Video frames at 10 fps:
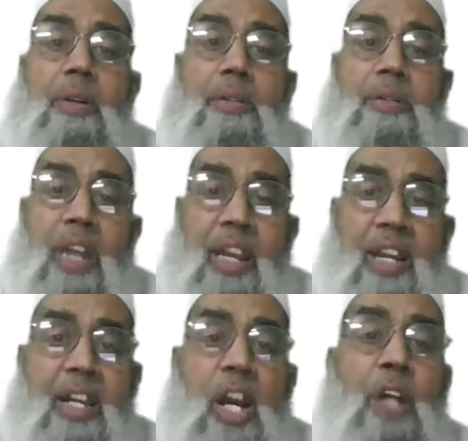take an
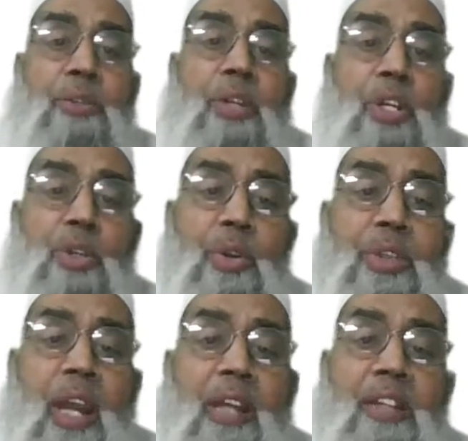account, so
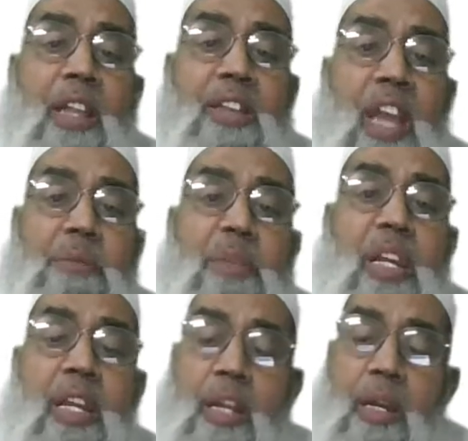that these can
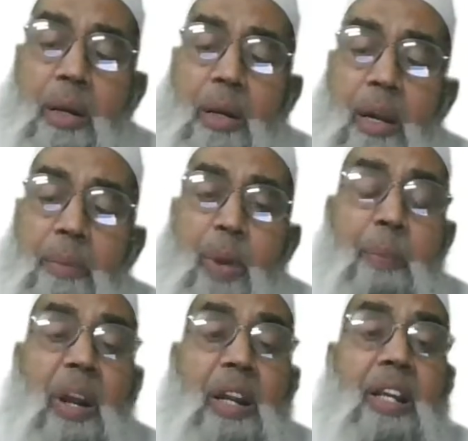be
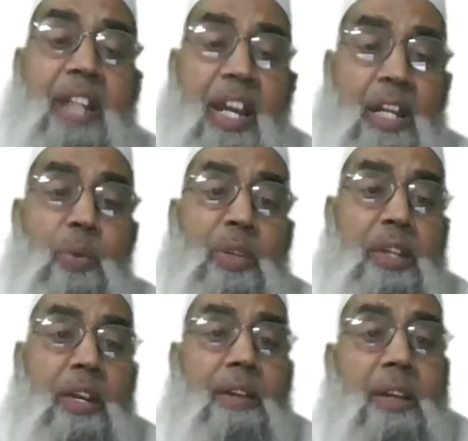properly tackled with.
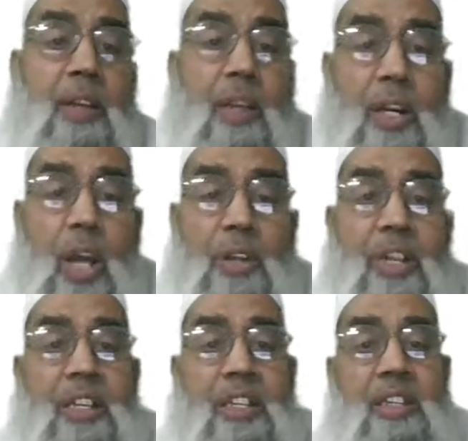Now, this
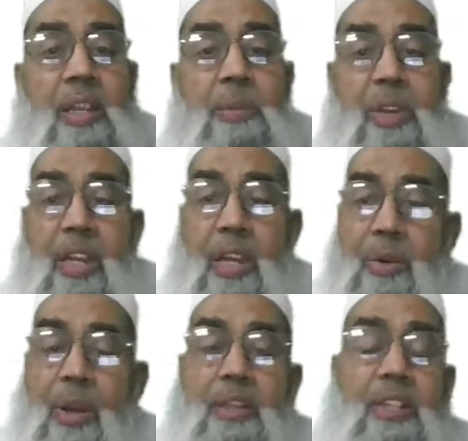is
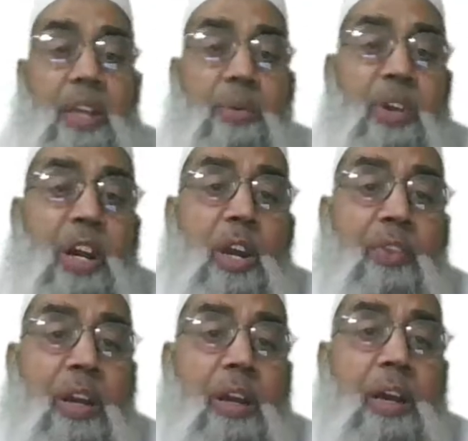a figure of
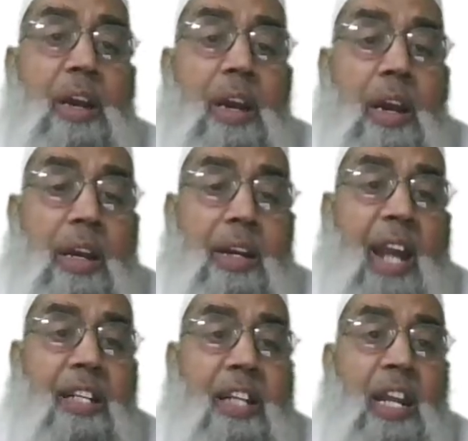a
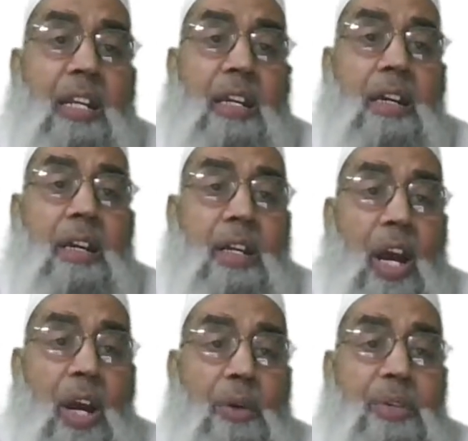rat tail.
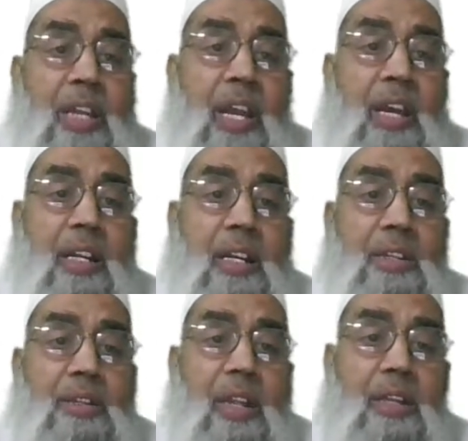Now, here
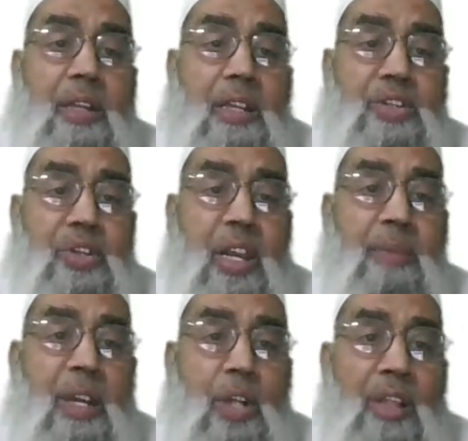the
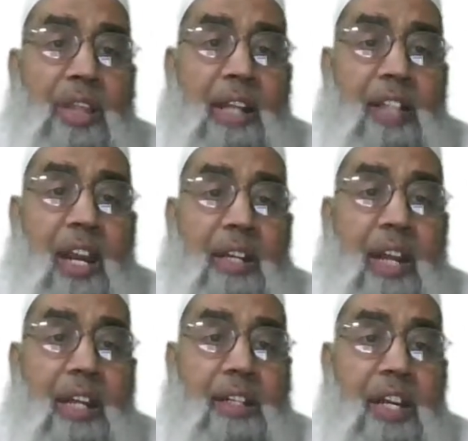stream and all that
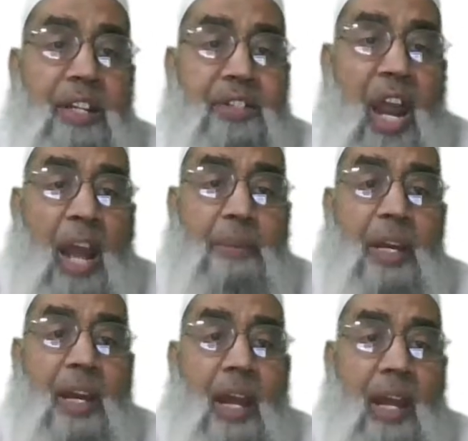get entrapped,
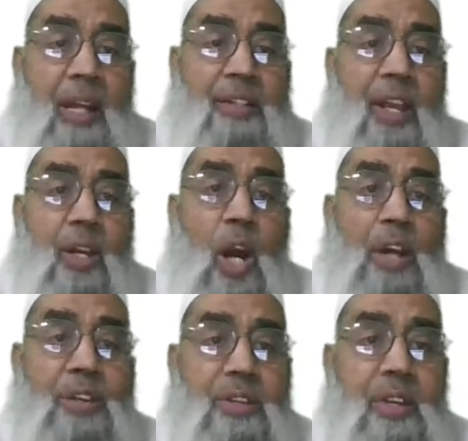and they
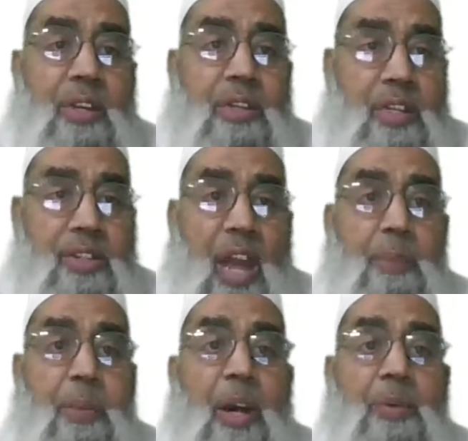cause this
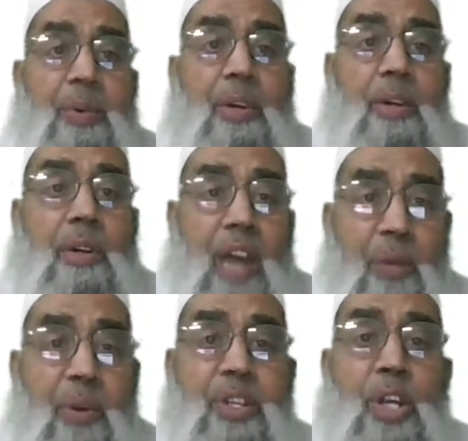type of
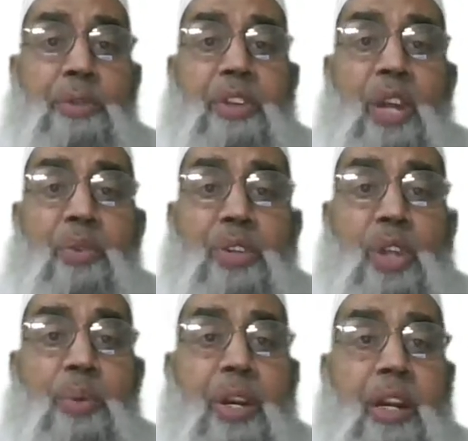curvature on the surface
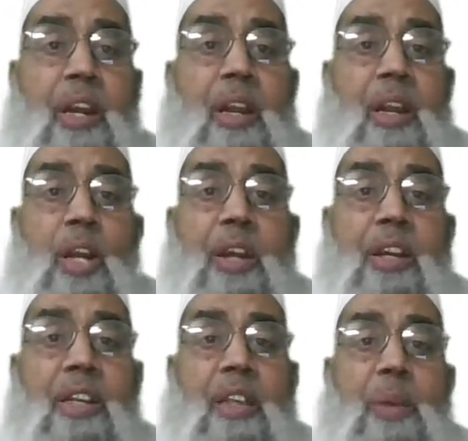of it. Now, if
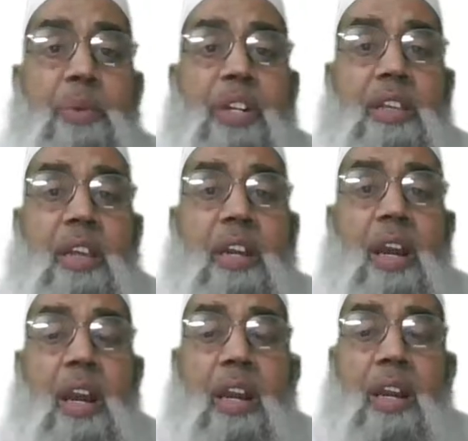it
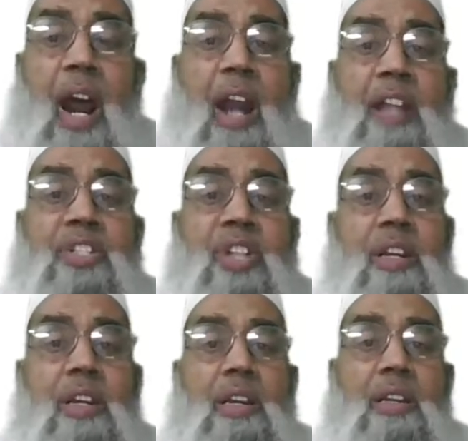is enlarged,
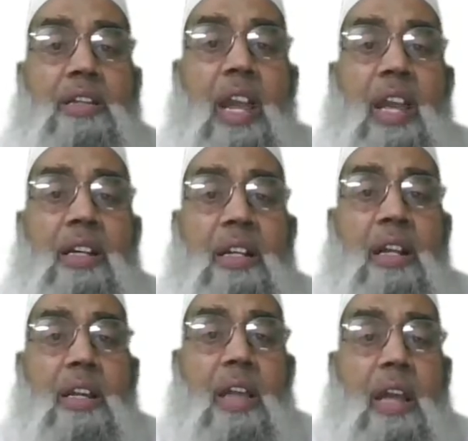then
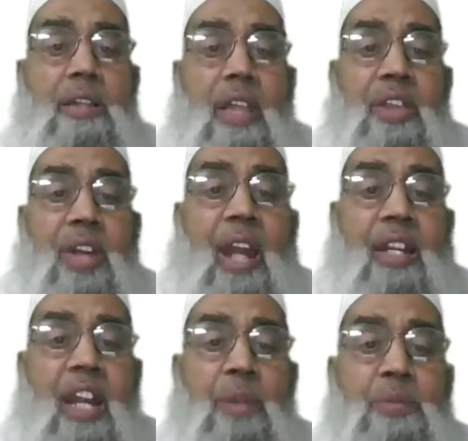this rat
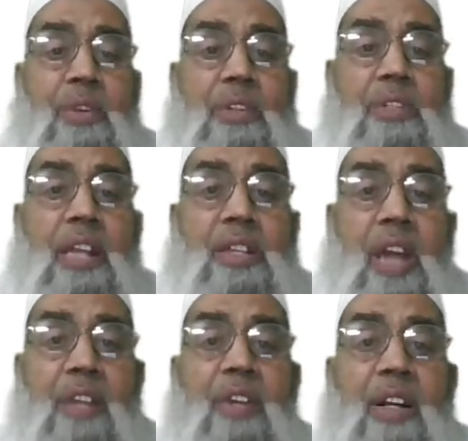tail
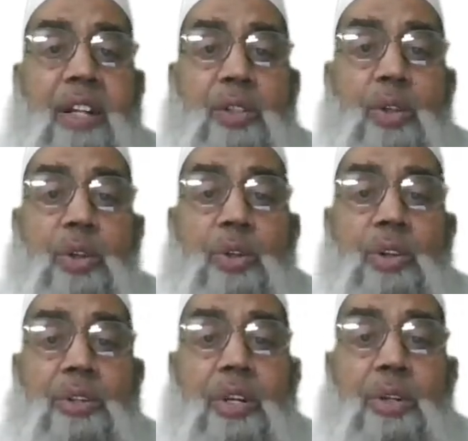convert into
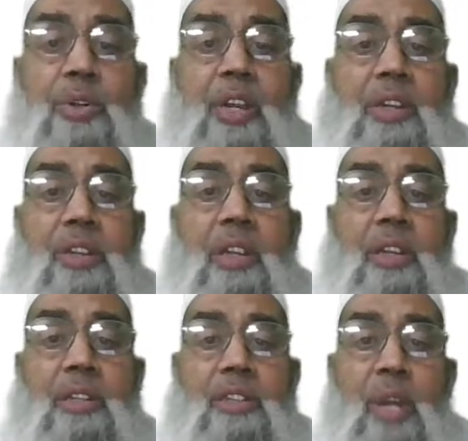this
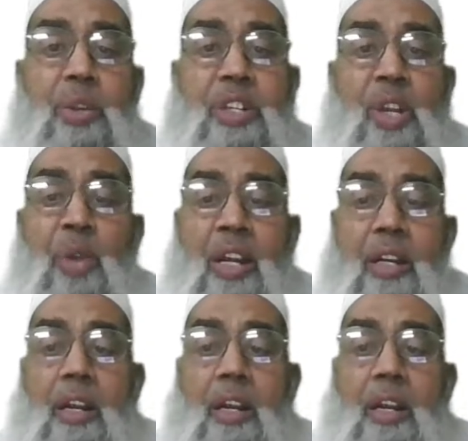surface defect.